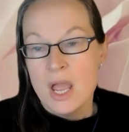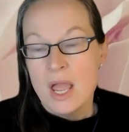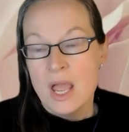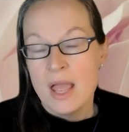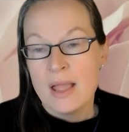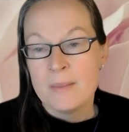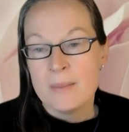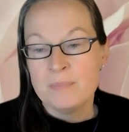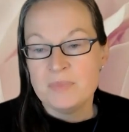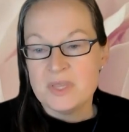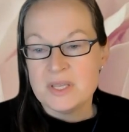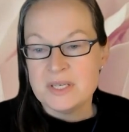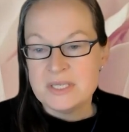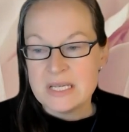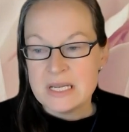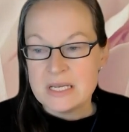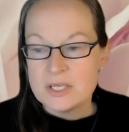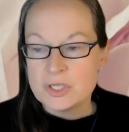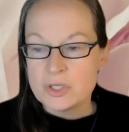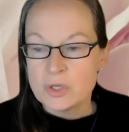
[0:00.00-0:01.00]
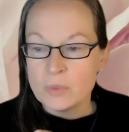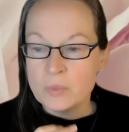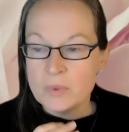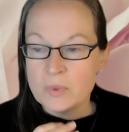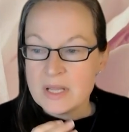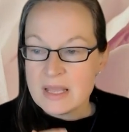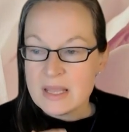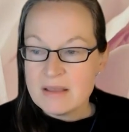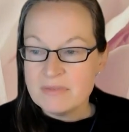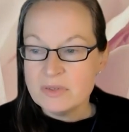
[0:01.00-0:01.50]
their dead. So
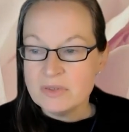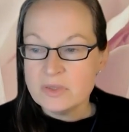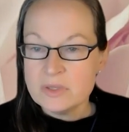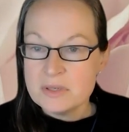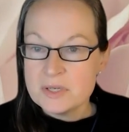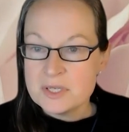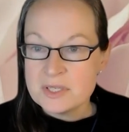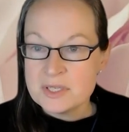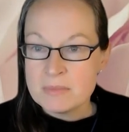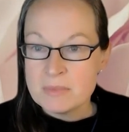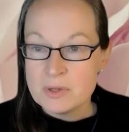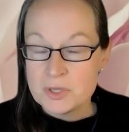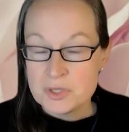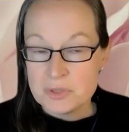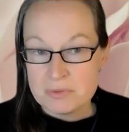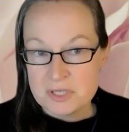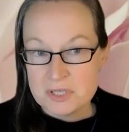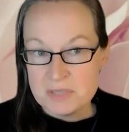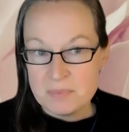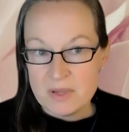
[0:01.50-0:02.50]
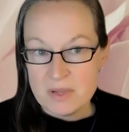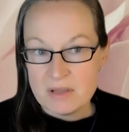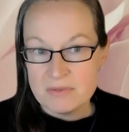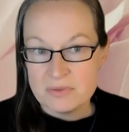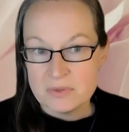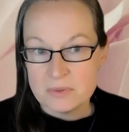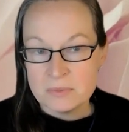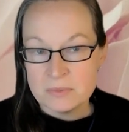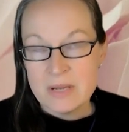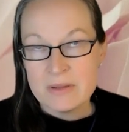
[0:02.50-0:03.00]
whatever is the most
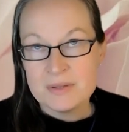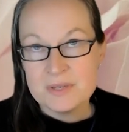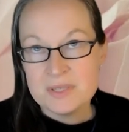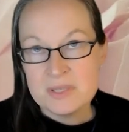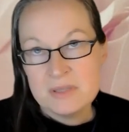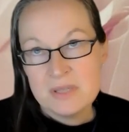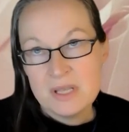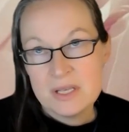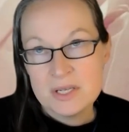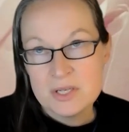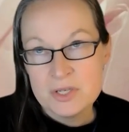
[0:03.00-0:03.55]
respectful. Now, isn't that